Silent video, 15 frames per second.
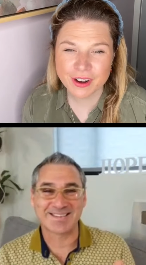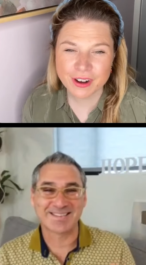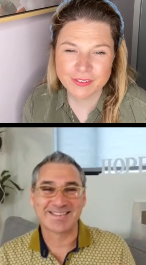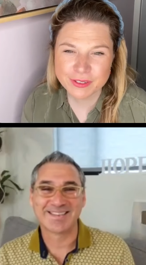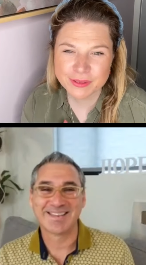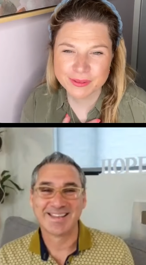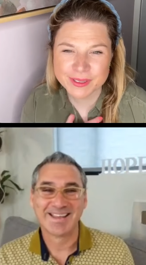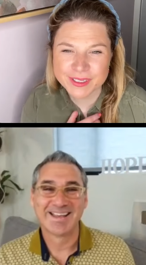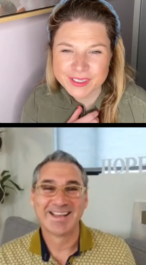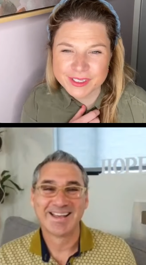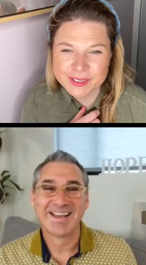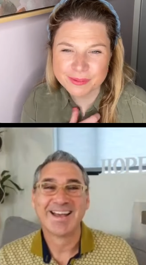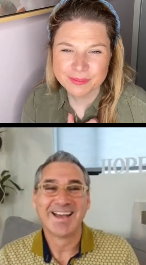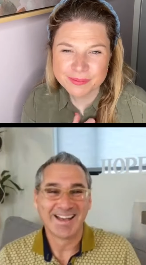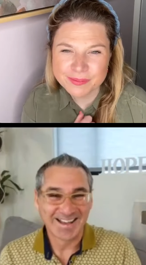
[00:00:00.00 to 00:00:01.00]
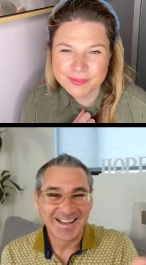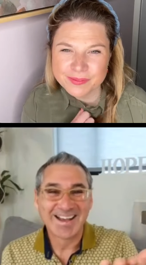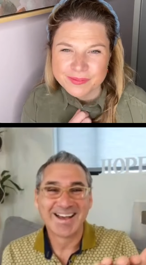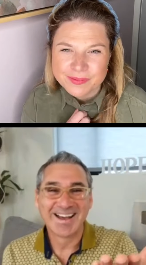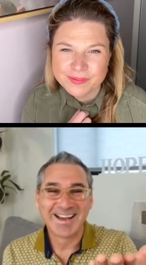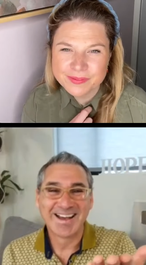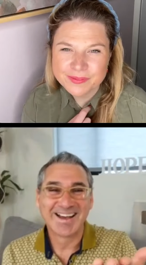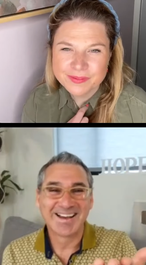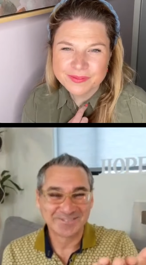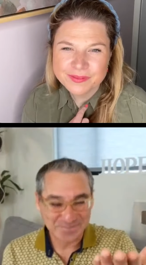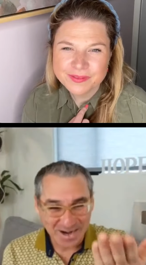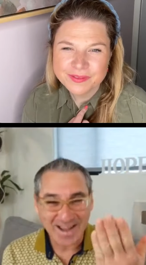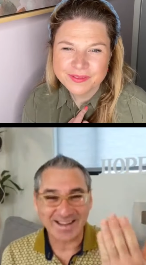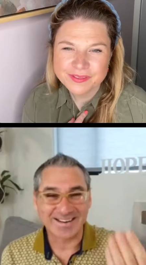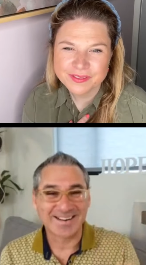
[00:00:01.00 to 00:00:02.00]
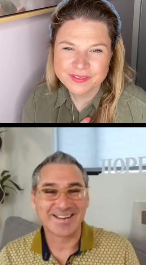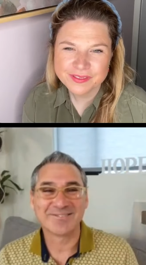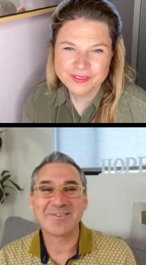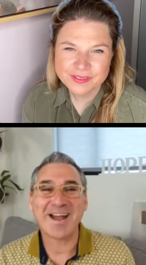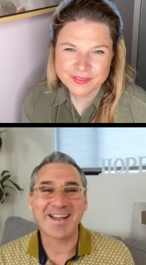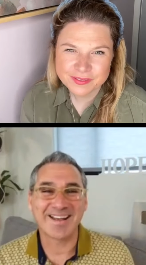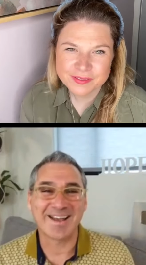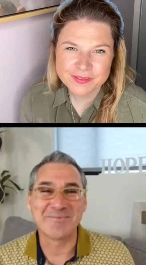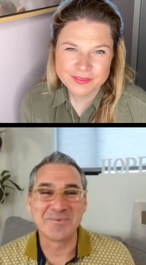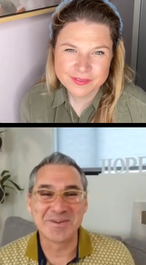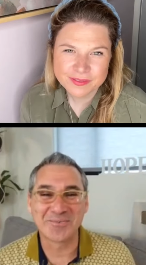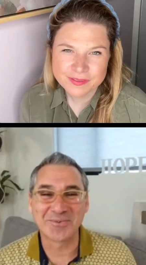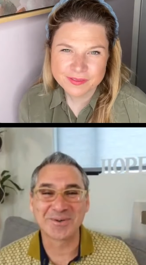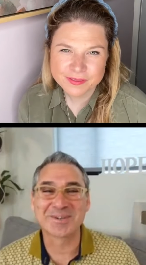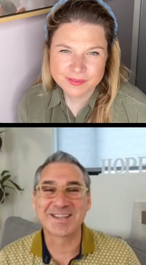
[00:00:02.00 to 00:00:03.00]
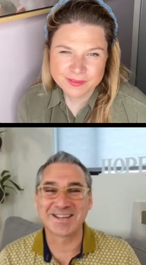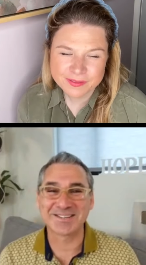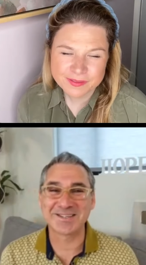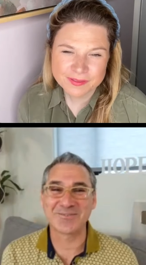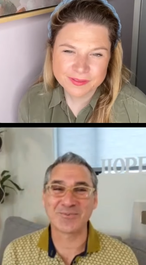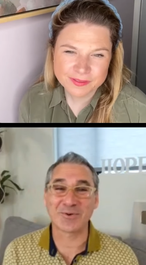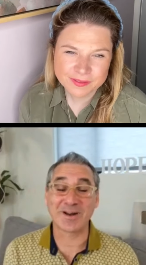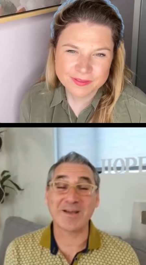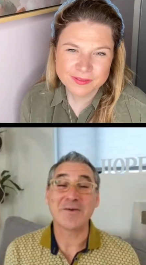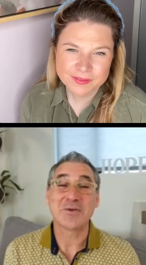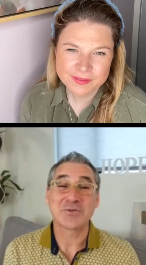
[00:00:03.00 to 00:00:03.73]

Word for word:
Speaker 1: afterwards.
Speaker 2: Right, right, and we feel guilty for that.